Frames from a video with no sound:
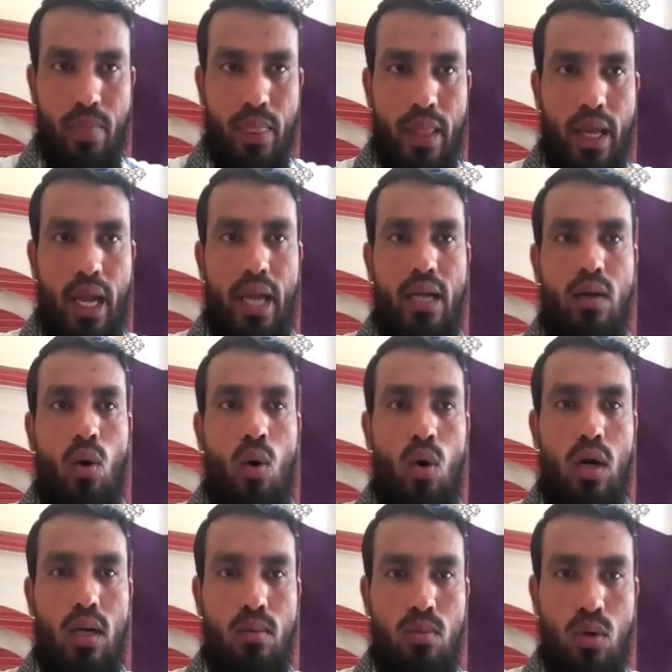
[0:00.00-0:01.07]
And
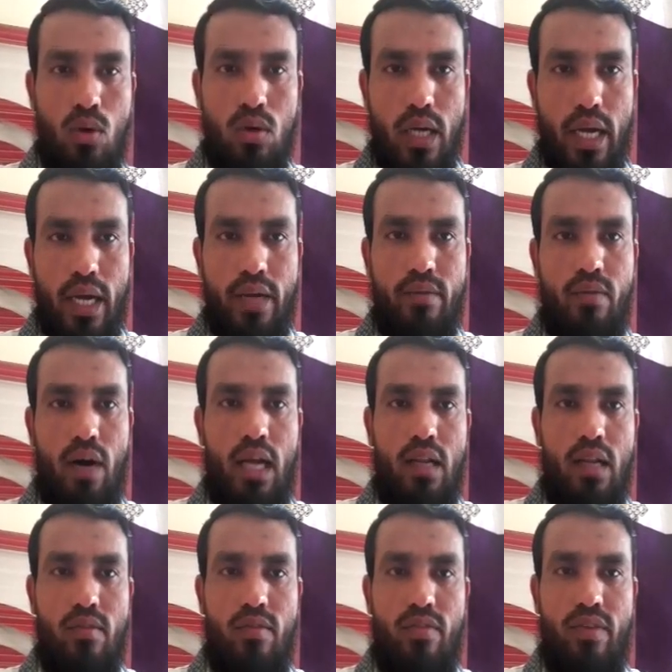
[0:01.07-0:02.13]
hold a book and
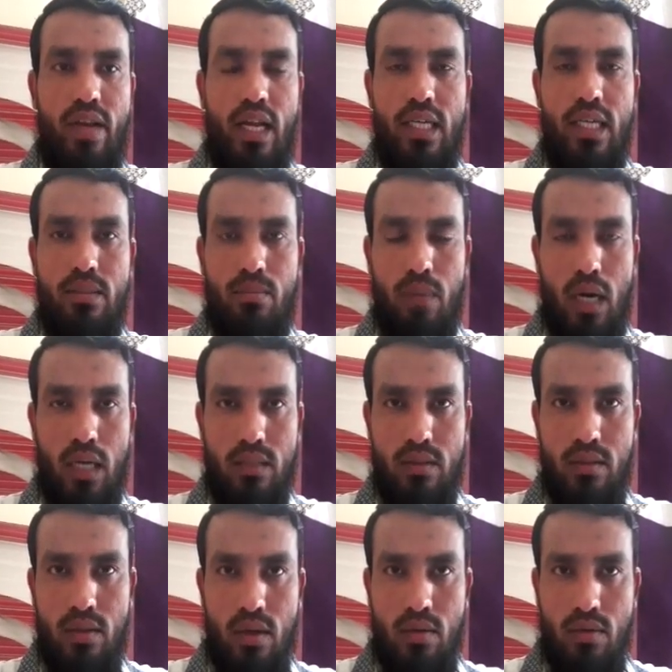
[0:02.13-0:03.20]
while feel its mass.
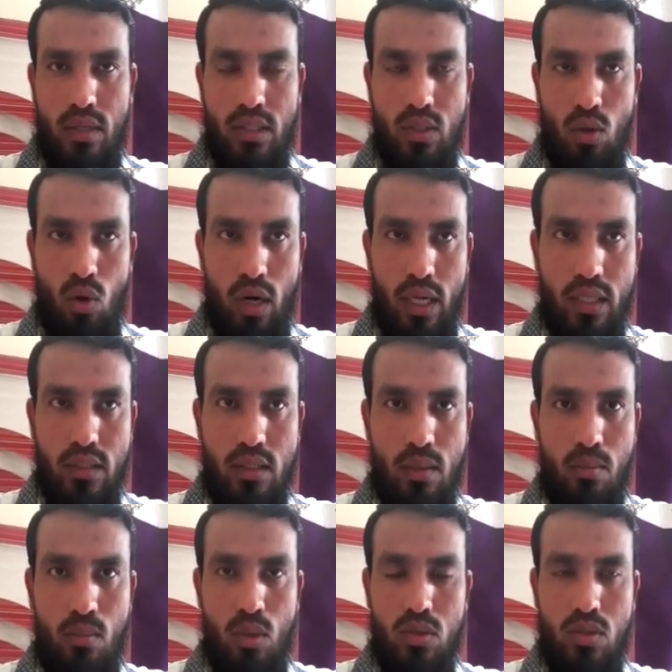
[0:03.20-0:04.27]
When you are holding
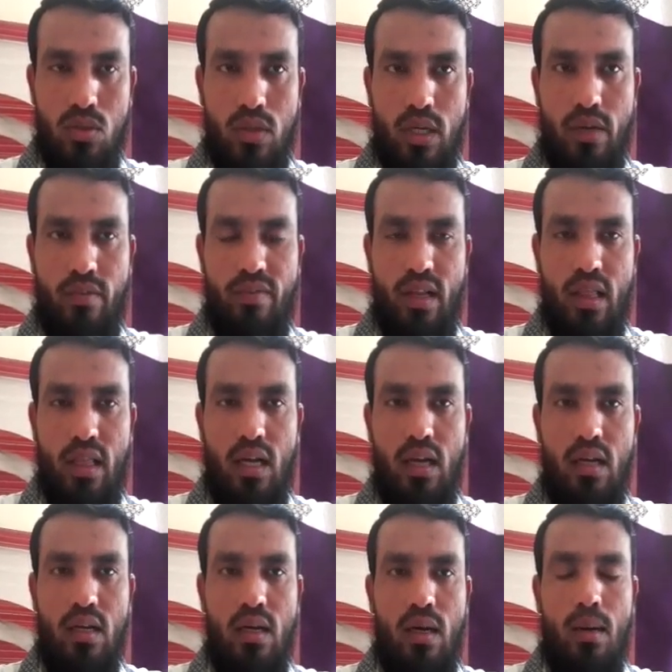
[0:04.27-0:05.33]
some books, you can feel the
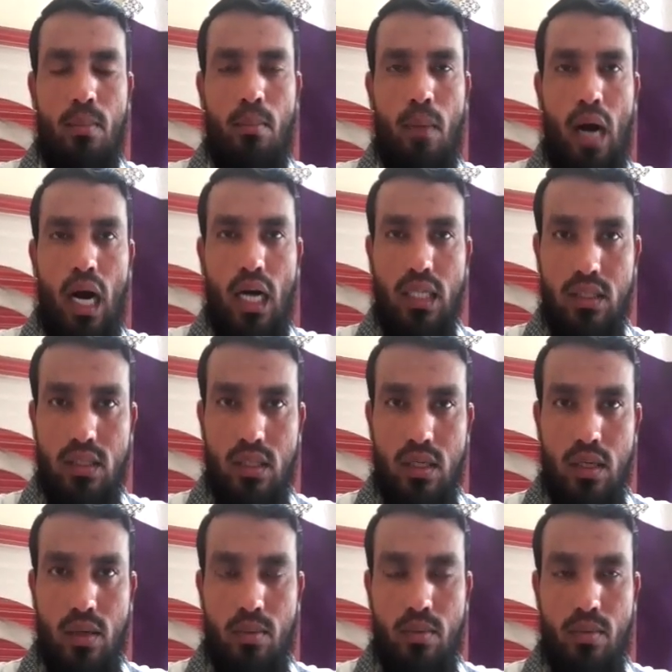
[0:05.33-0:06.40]
mass.
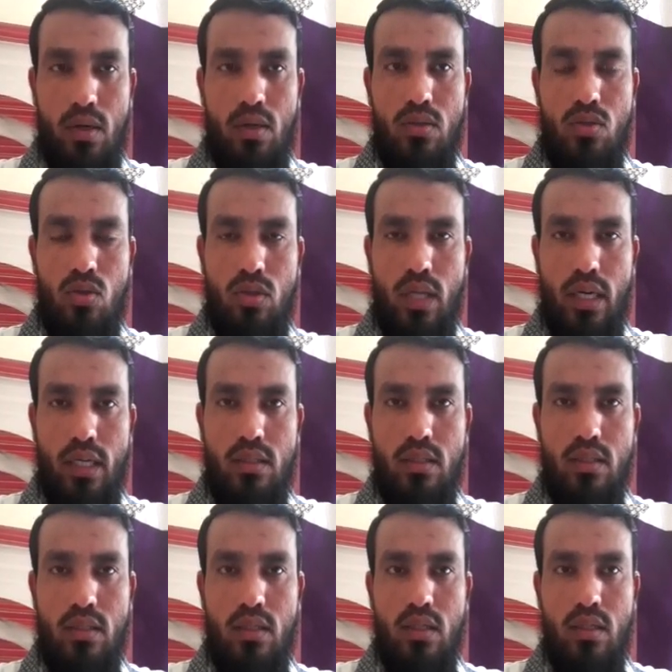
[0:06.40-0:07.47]
So that
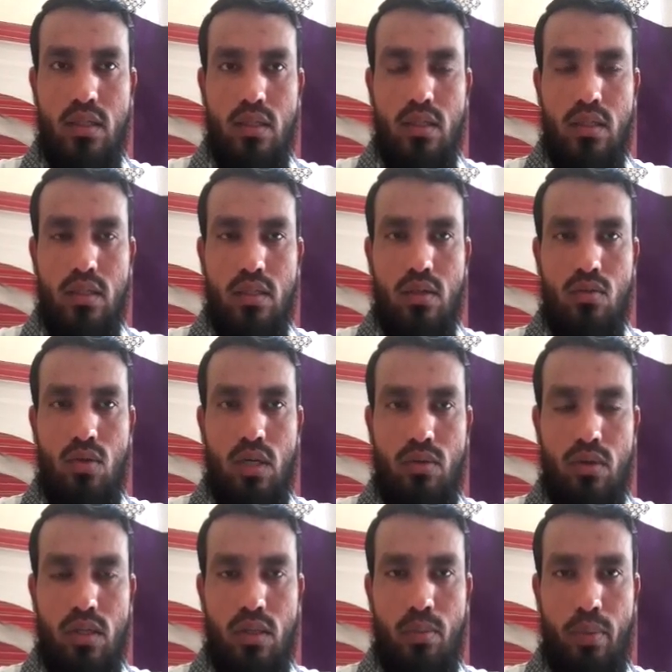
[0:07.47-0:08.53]
is
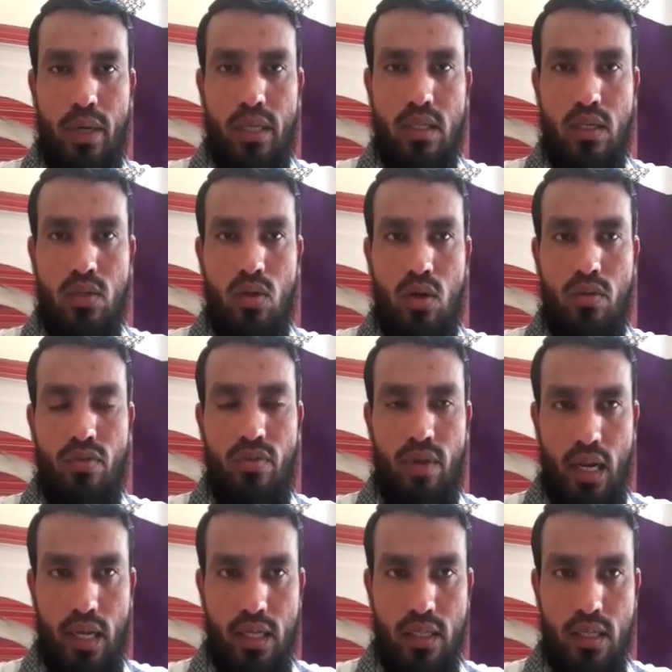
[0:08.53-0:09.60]
whatever the pressure you are
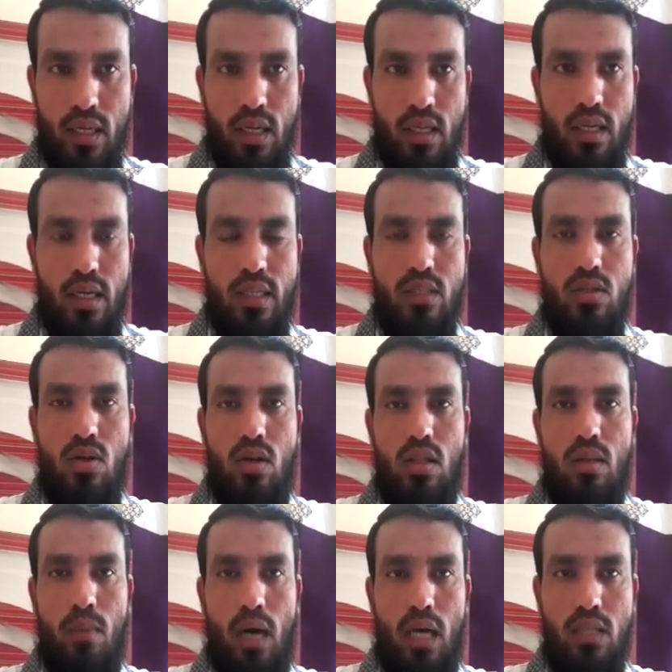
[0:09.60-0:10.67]
feeling, that is called
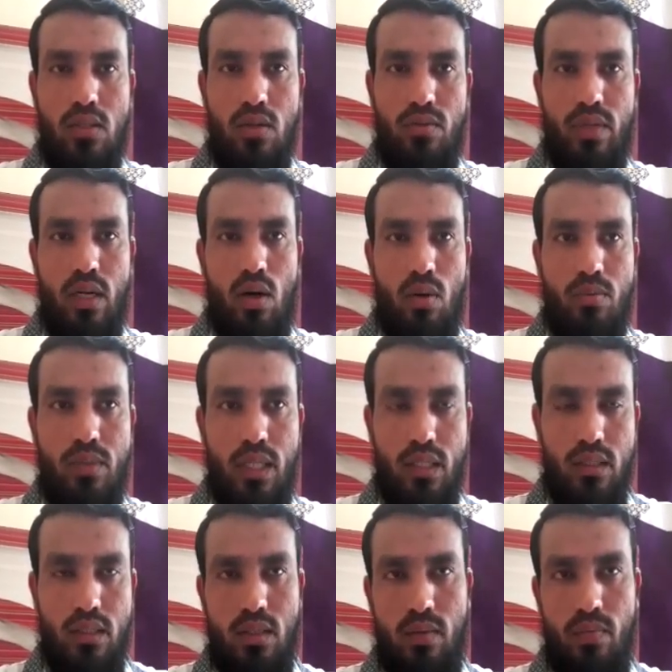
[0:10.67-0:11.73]
the mass of that
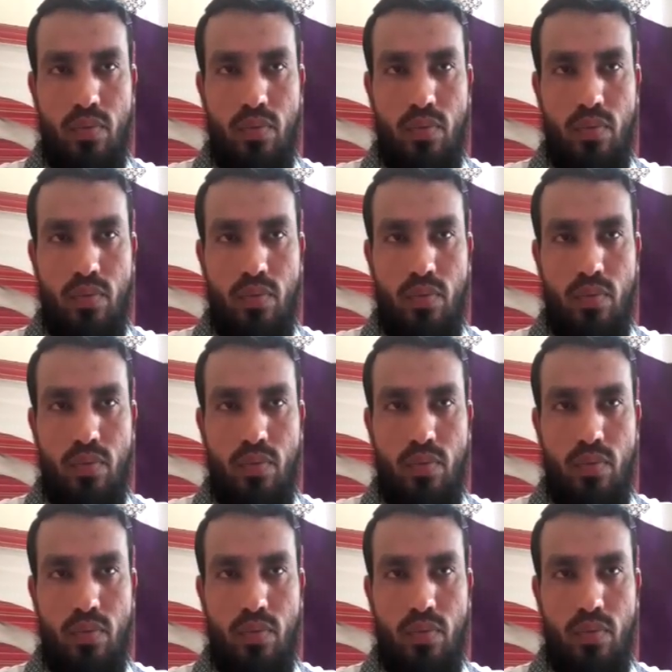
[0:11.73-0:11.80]
objects.